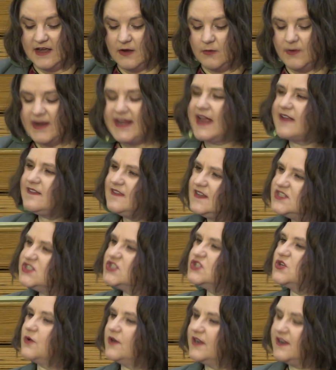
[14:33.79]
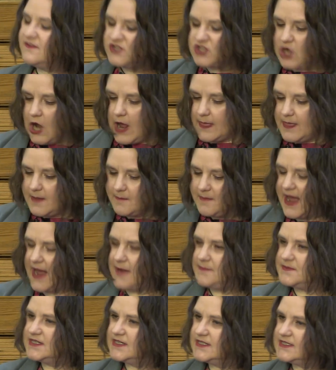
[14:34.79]
we get this story of John the
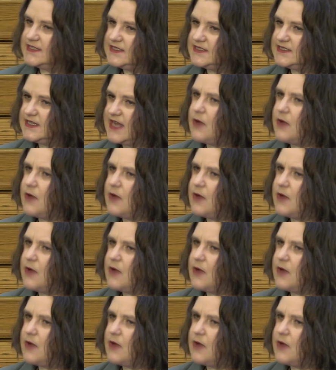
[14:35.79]
Baptist